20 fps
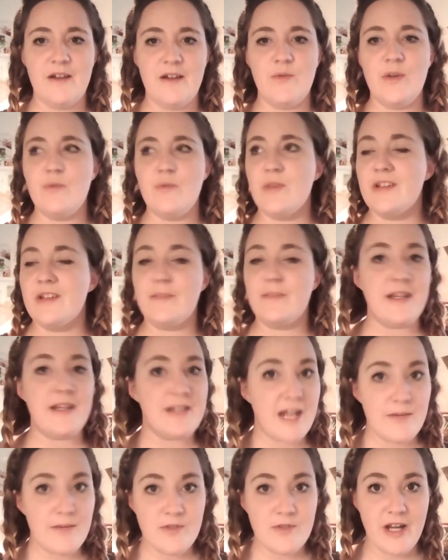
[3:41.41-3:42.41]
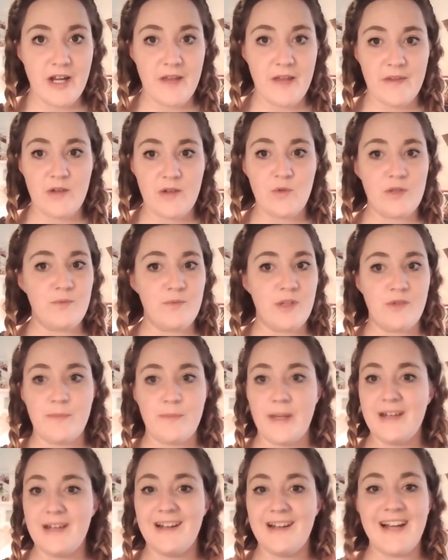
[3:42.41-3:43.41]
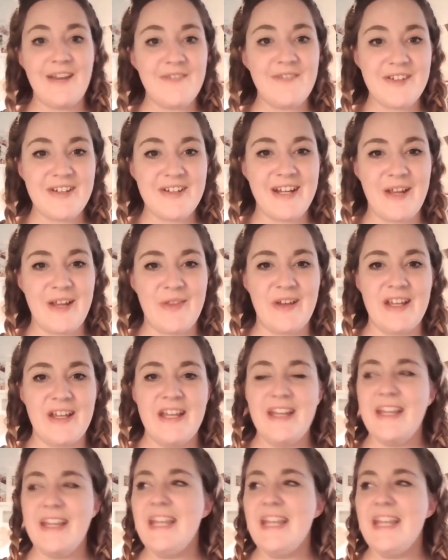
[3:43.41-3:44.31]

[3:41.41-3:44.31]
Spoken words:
When we spend time together, when we spend our lives together,